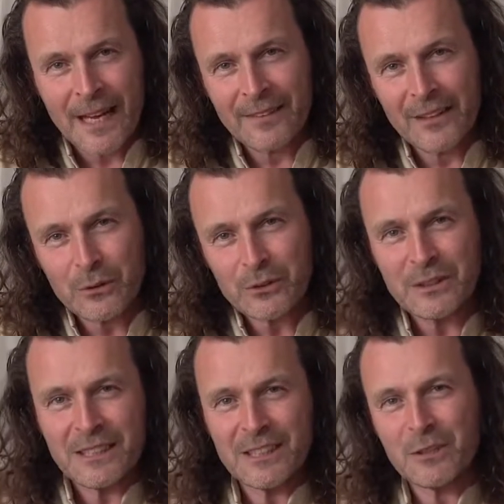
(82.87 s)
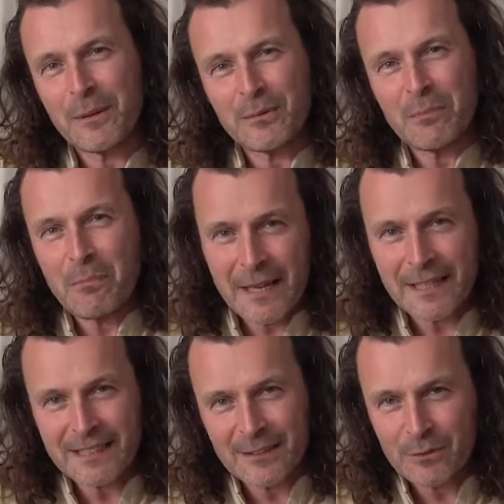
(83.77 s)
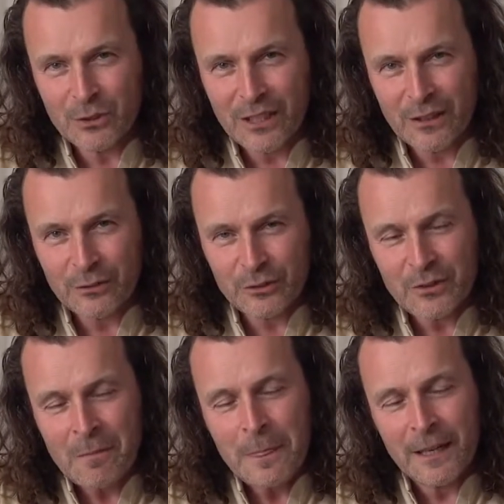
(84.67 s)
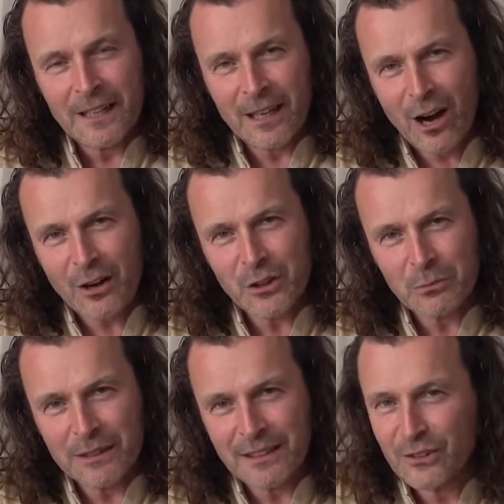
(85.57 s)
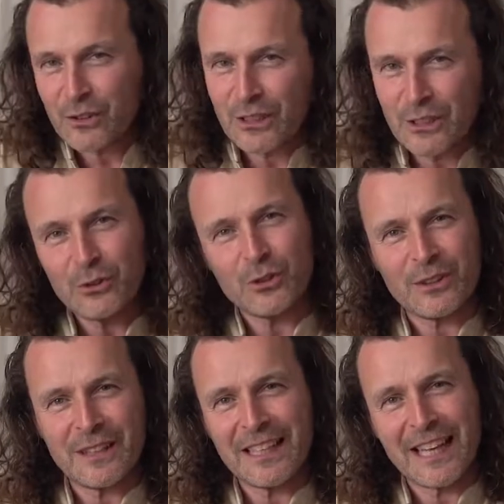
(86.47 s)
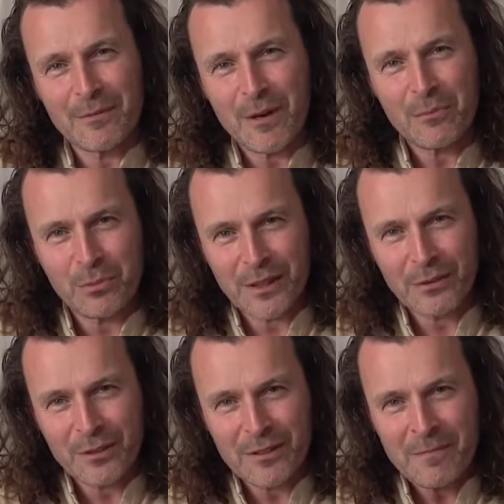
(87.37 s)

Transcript: And they also needed to be able to make it themselves. And arguably the solution they came up with